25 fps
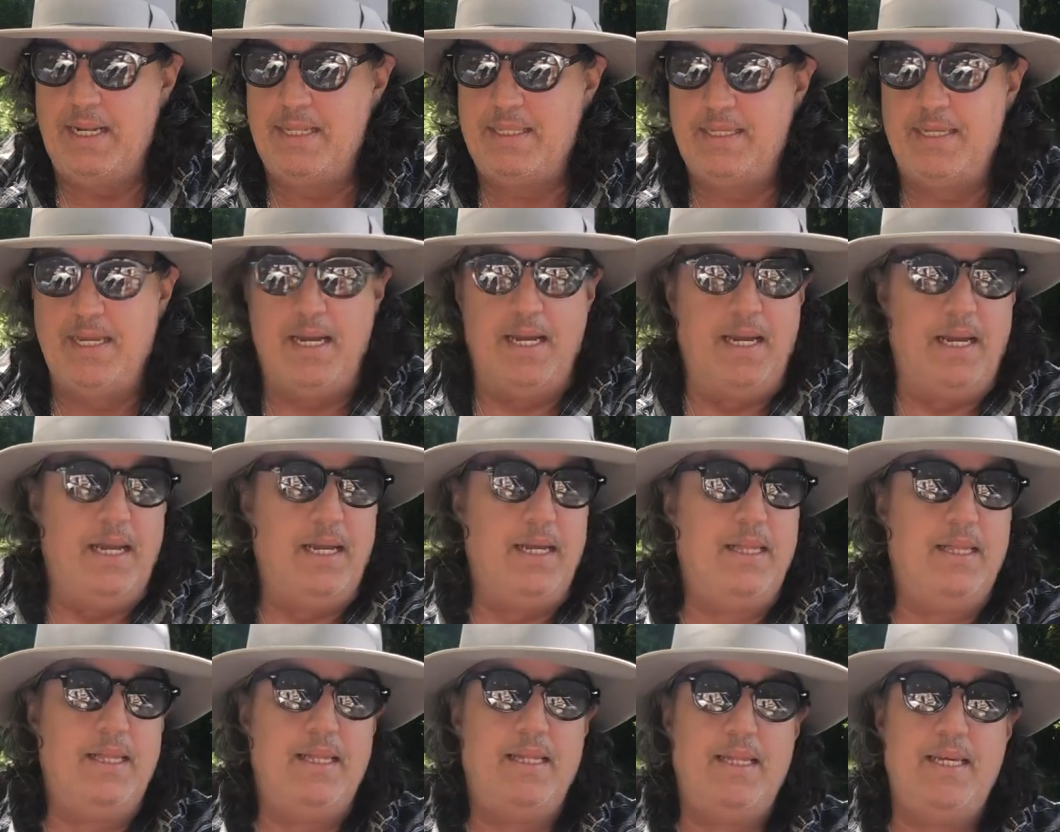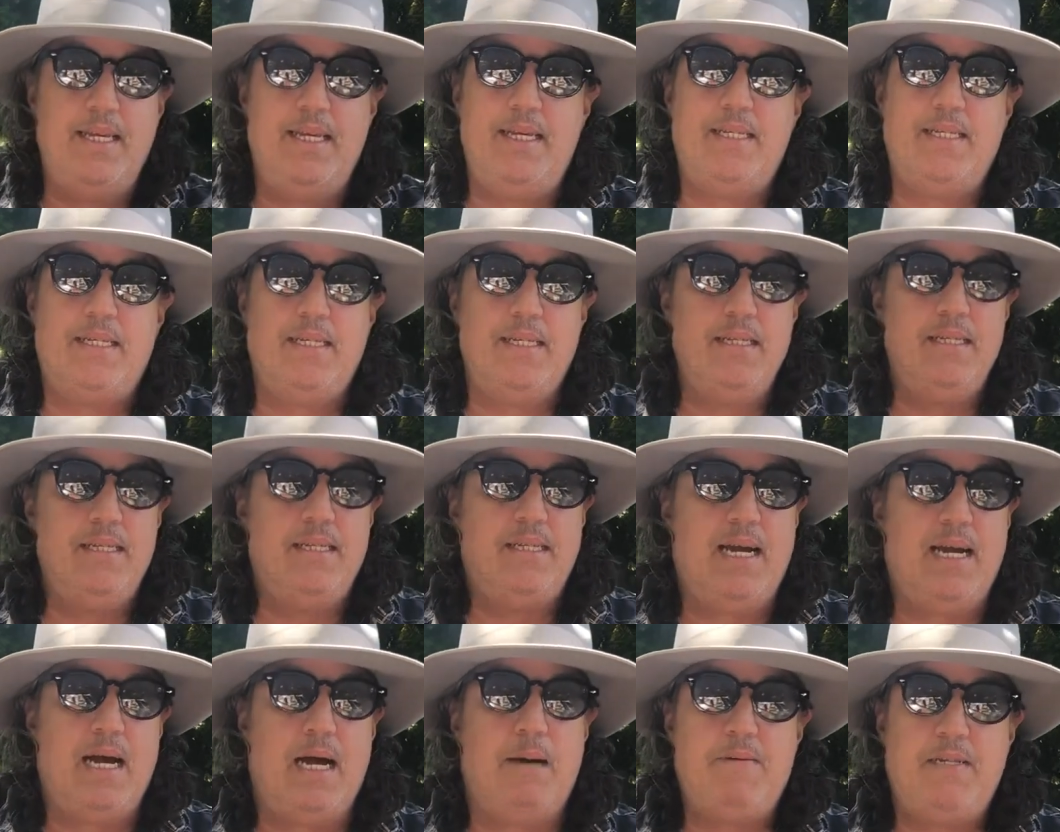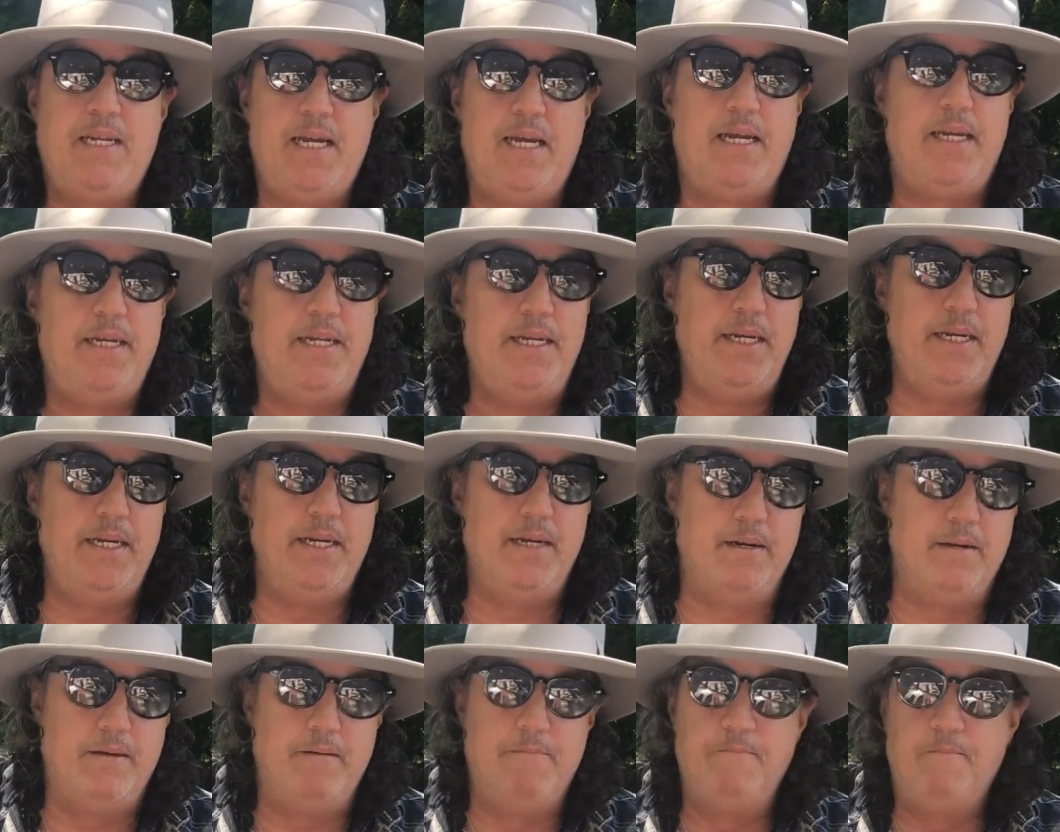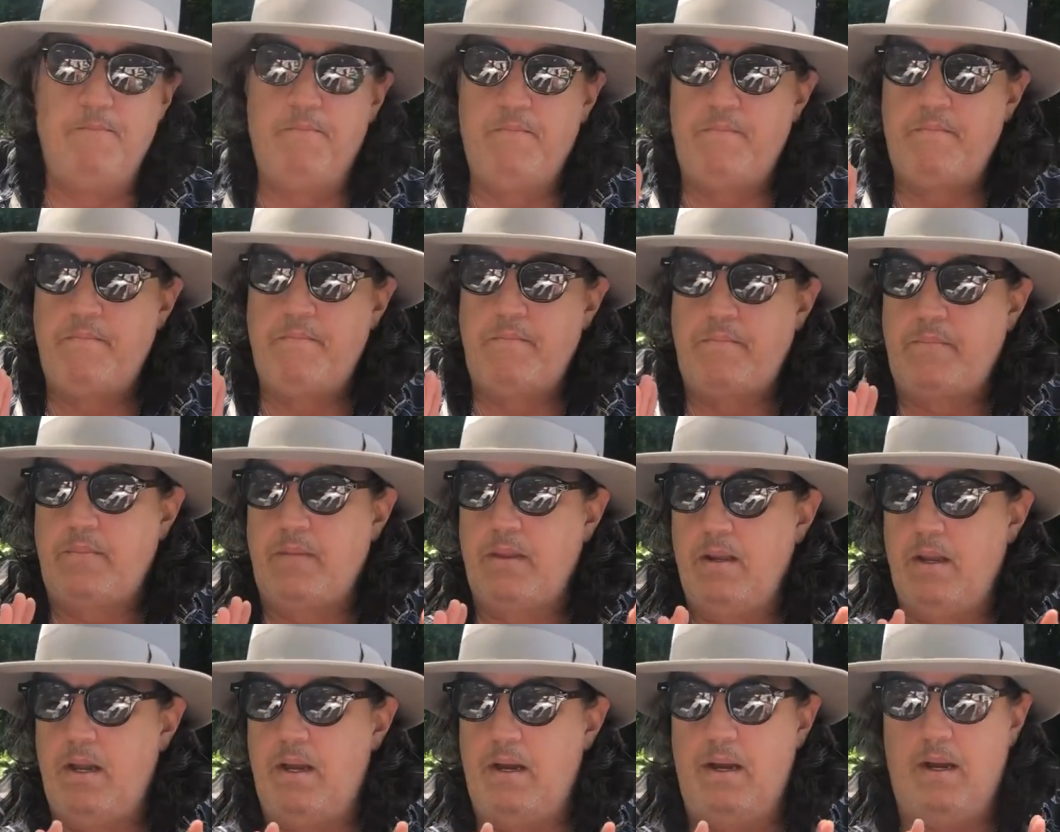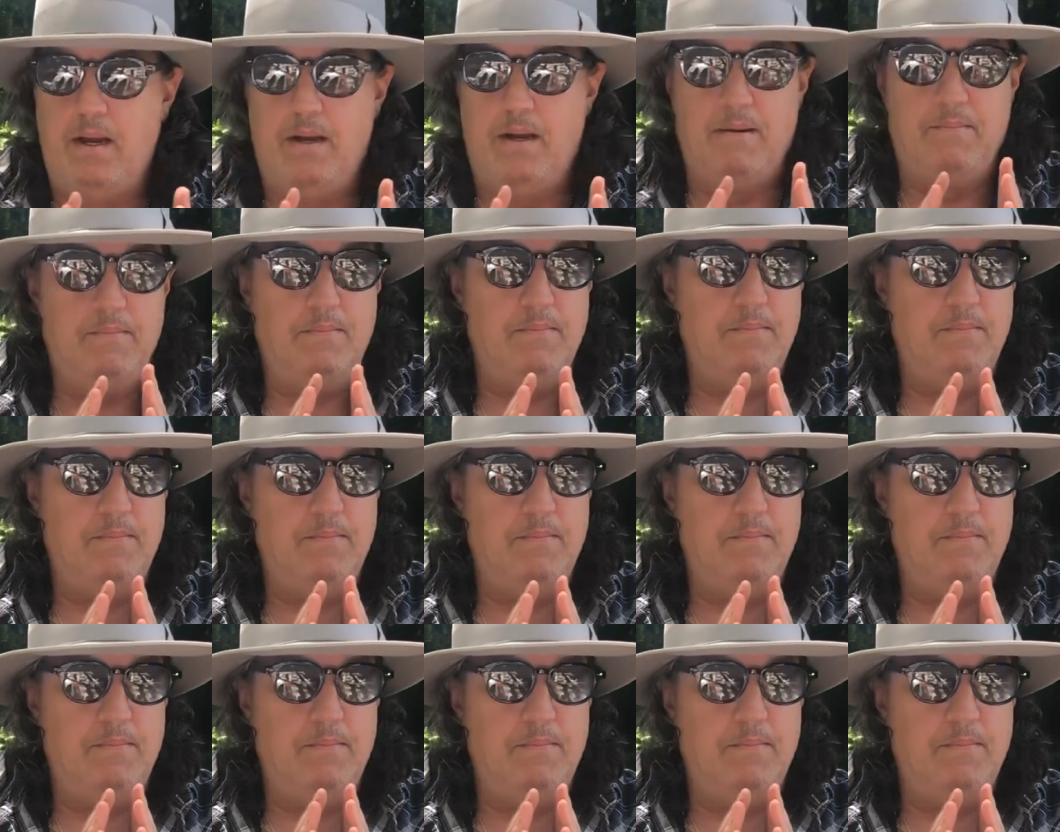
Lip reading: tell you, these top 10 here, I